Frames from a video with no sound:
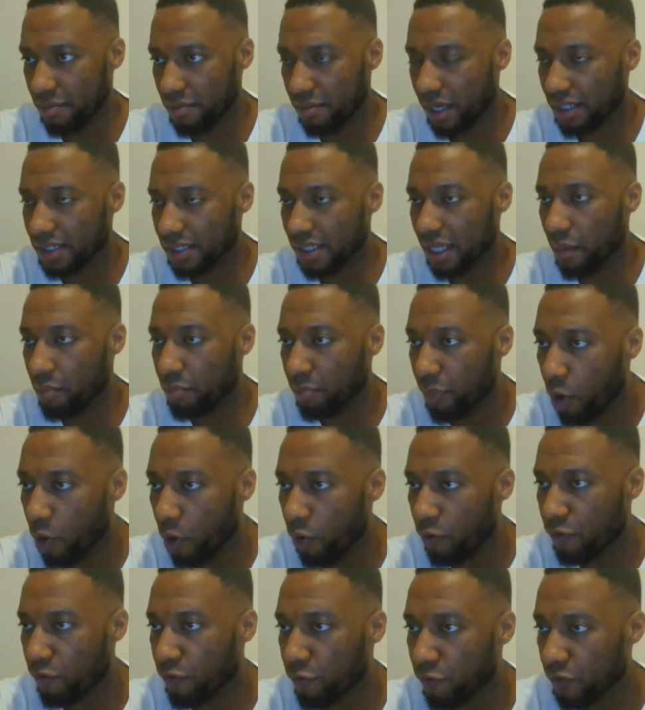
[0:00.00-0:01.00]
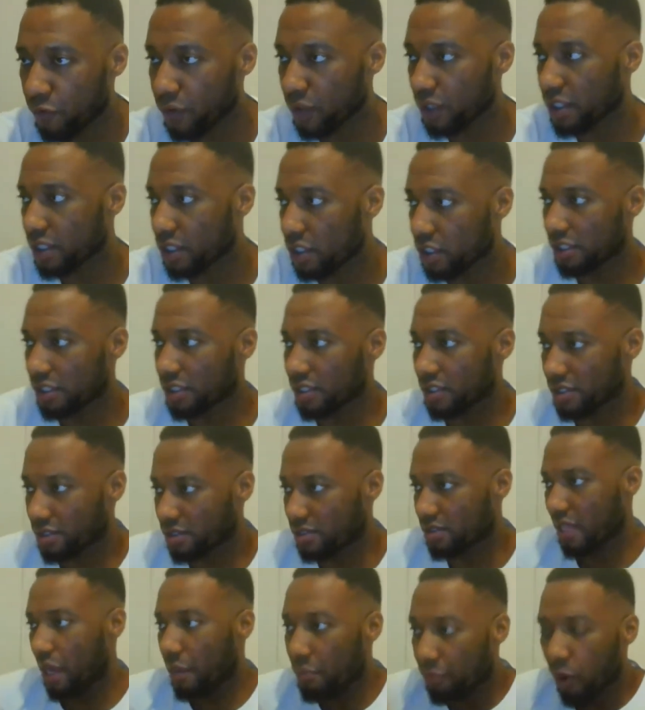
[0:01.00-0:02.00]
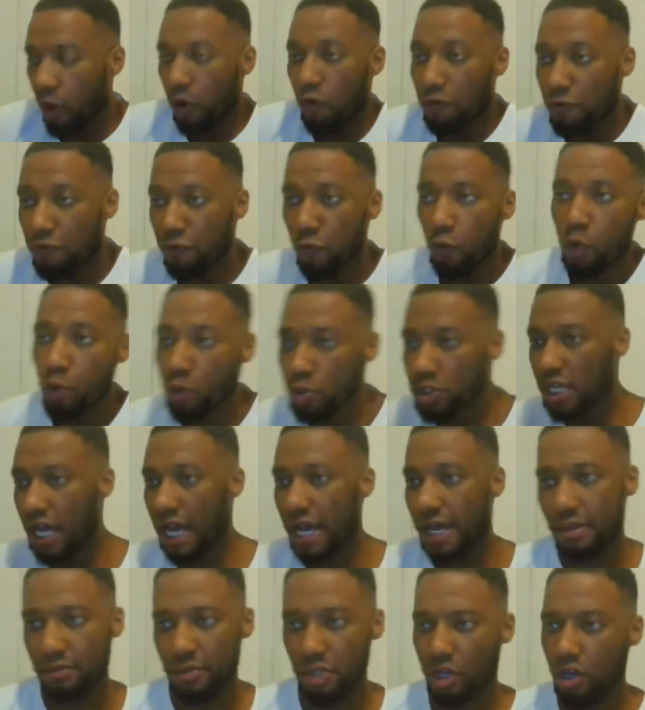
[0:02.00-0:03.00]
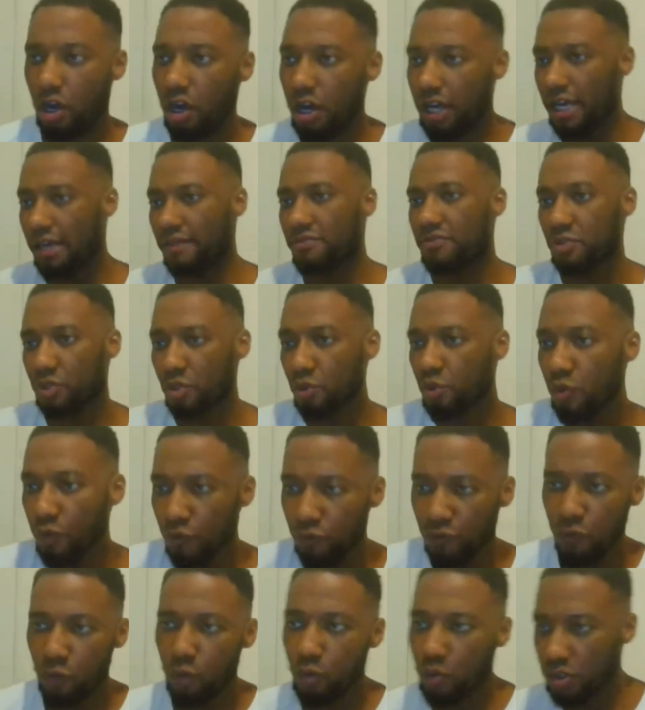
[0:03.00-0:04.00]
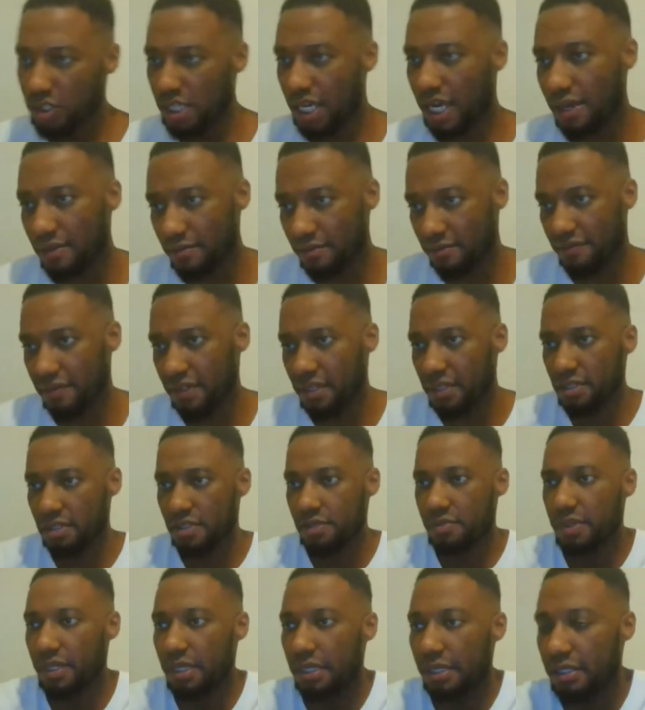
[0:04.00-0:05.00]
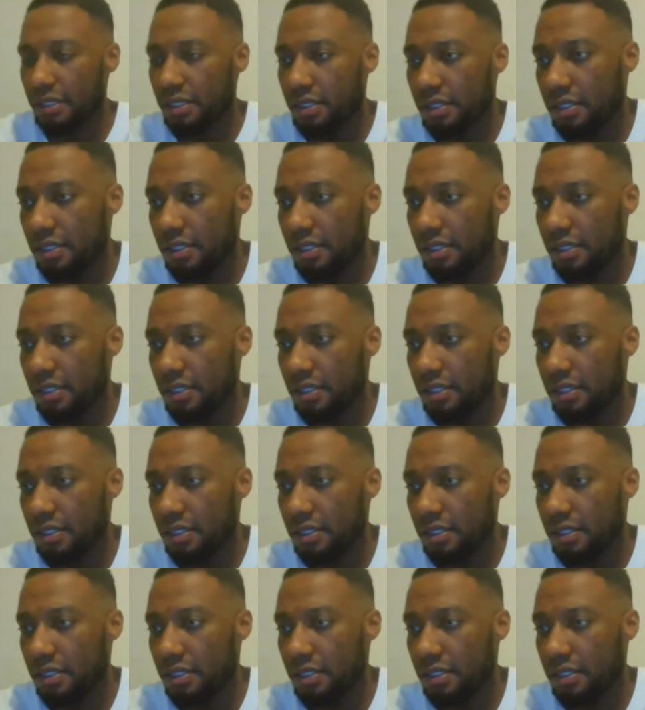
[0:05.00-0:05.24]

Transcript: Blood, they're both they're both full time. You can't have two full time things, blood.